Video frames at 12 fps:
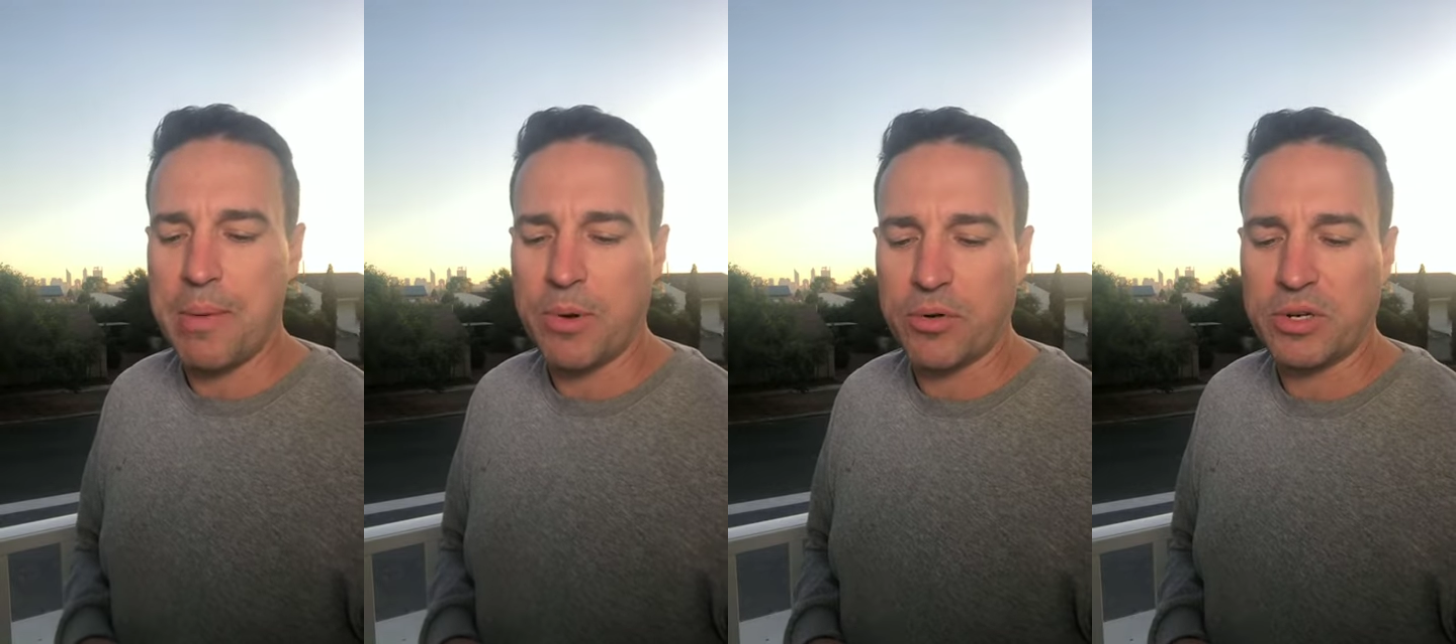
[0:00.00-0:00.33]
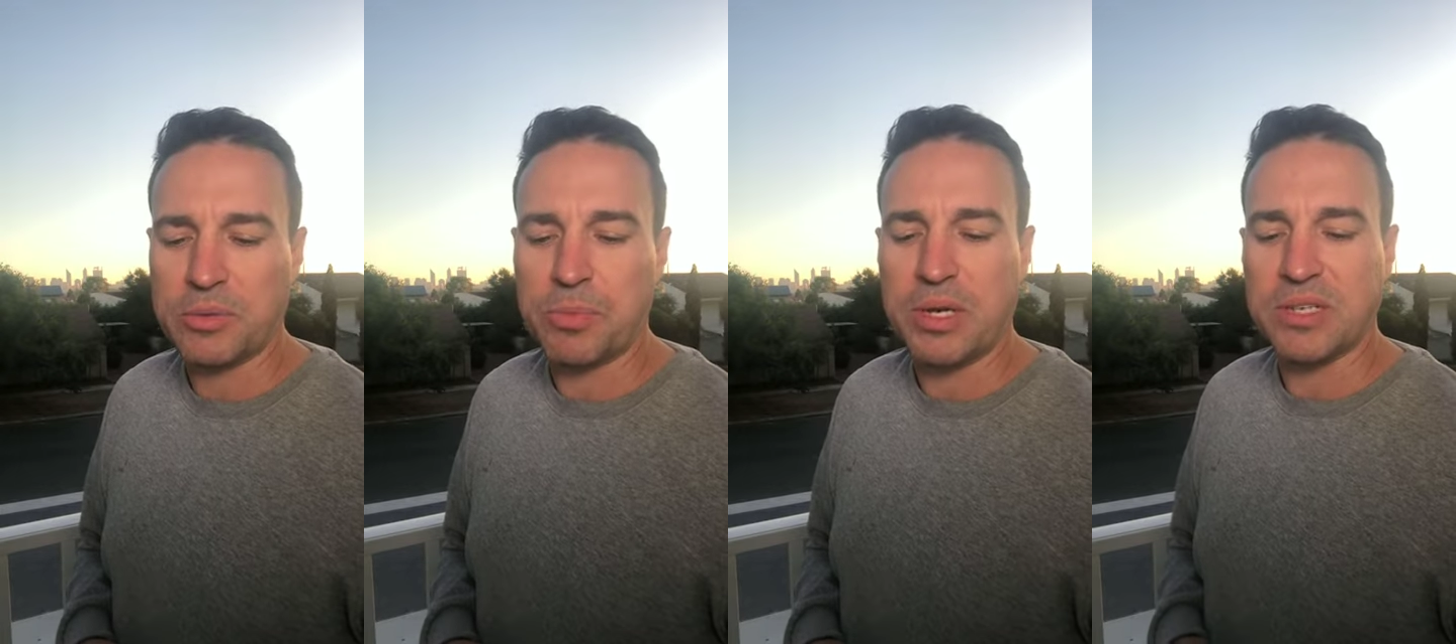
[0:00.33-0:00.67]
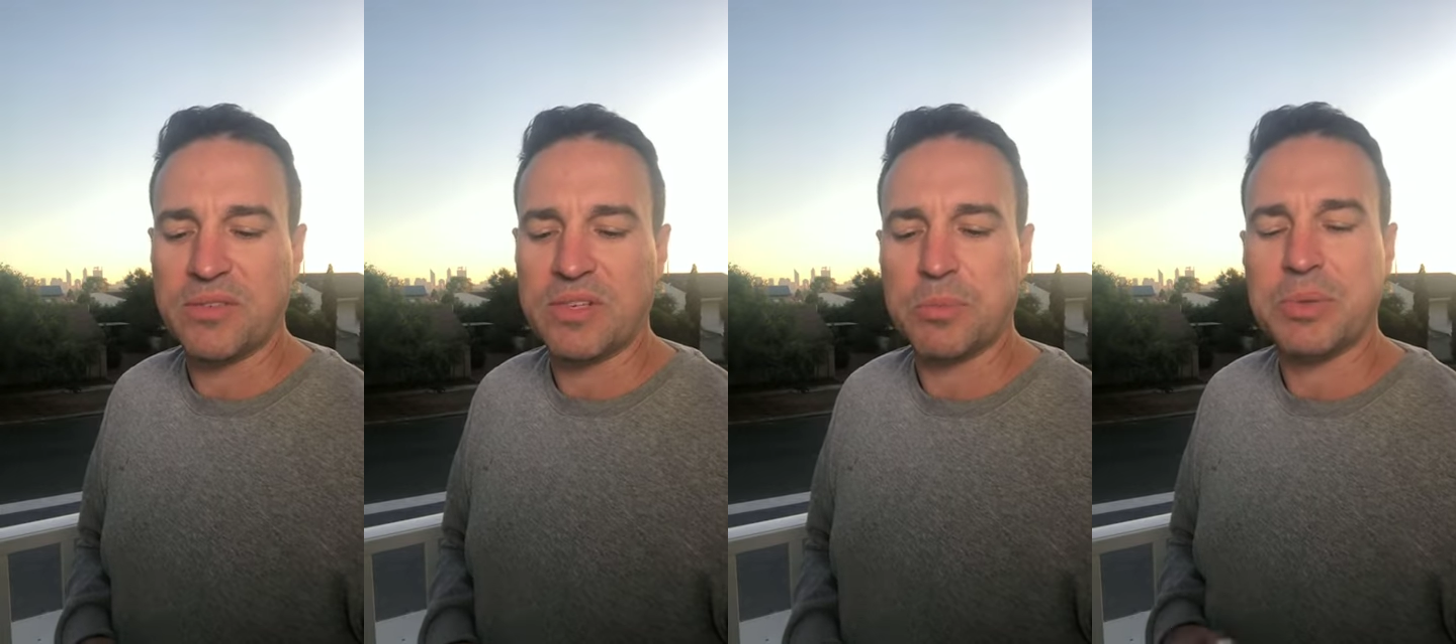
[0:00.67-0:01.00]
immigrants
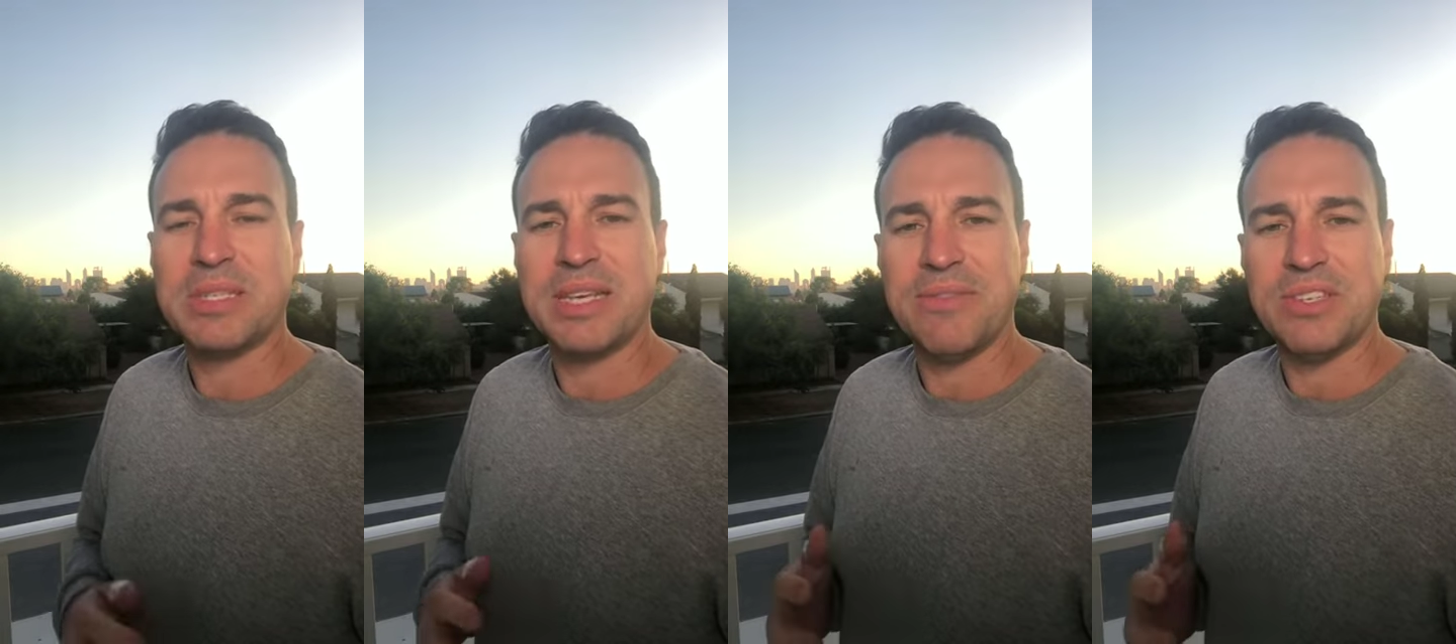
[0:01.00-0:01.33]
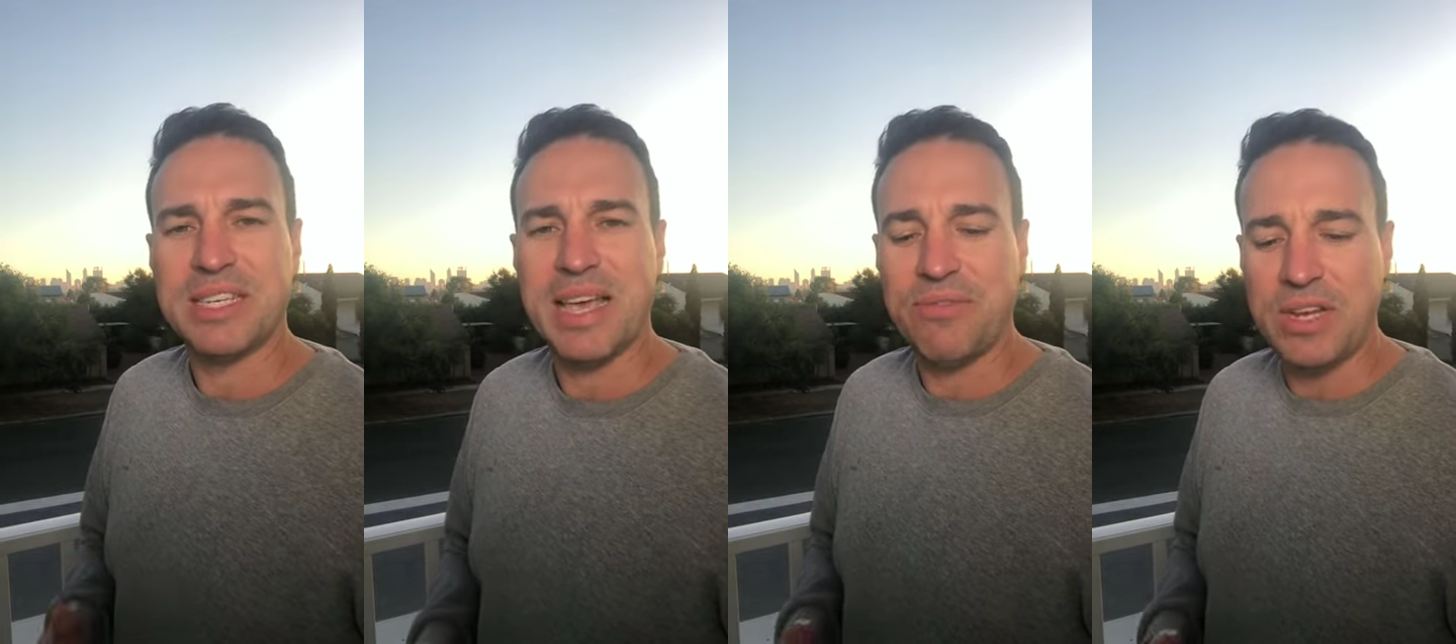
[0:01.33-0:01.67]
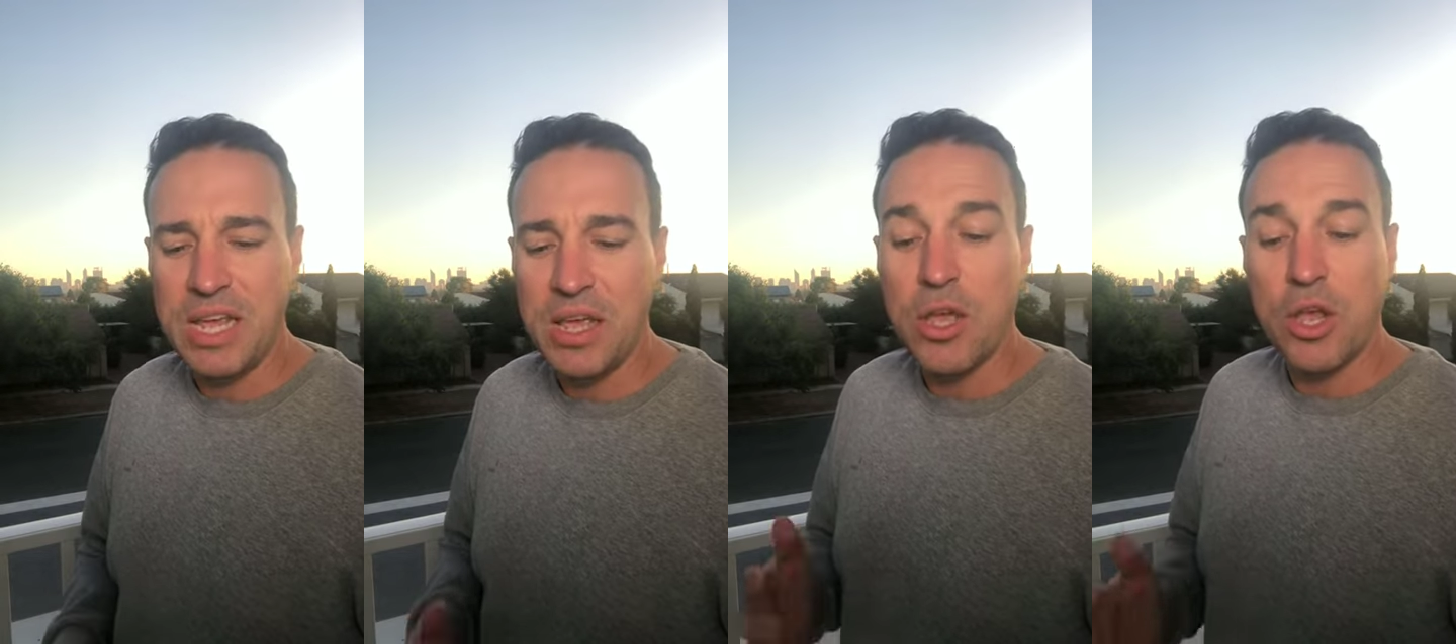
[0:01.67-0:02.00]
because of its perceived
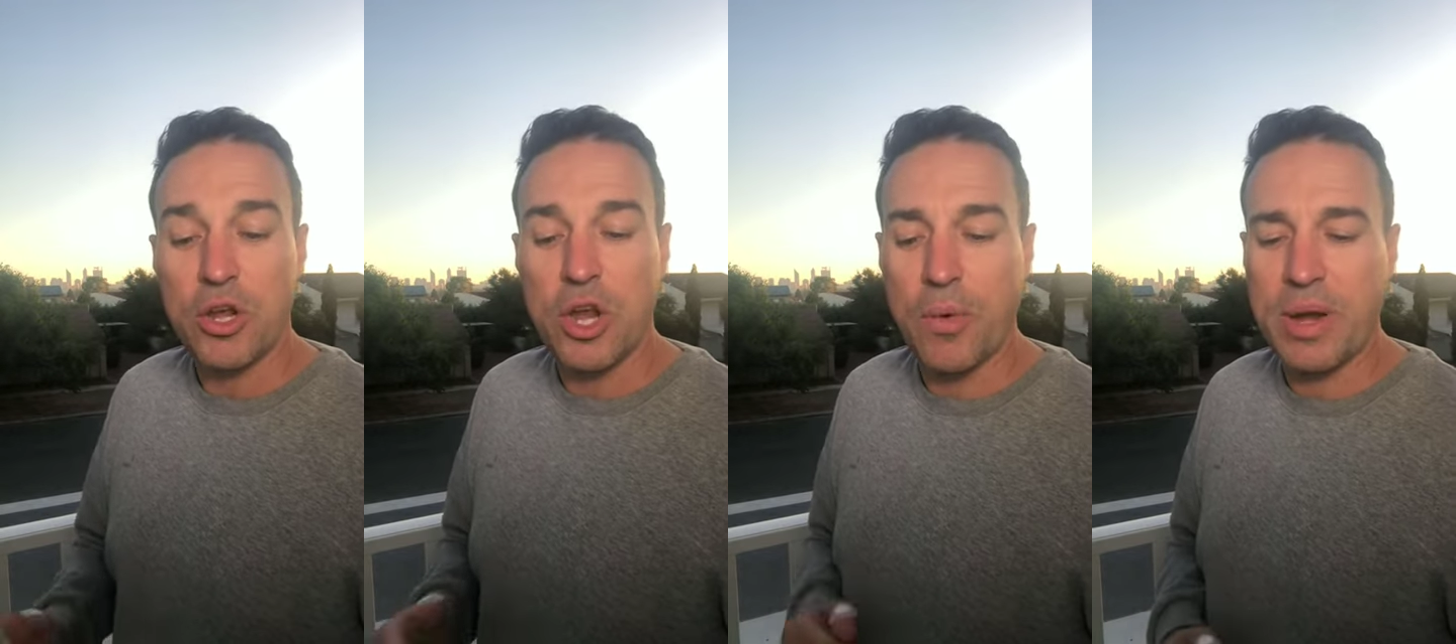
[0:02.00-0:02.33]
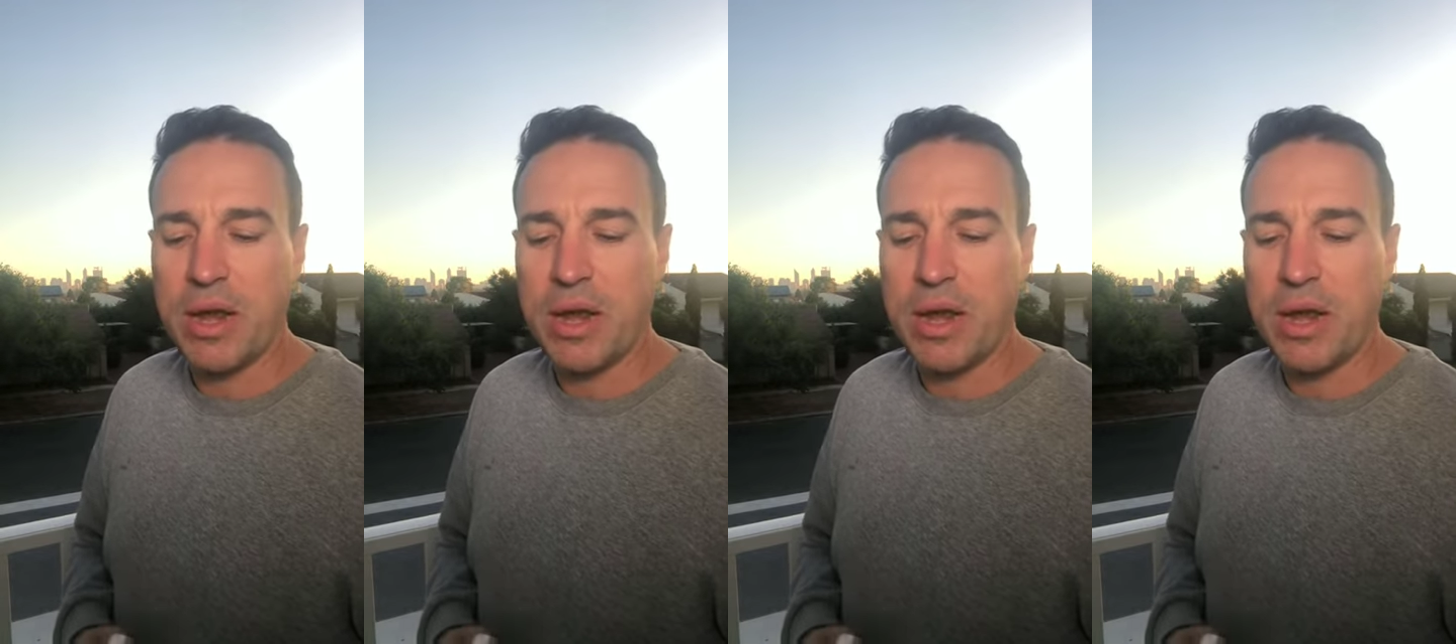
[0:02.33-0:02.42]
safety, no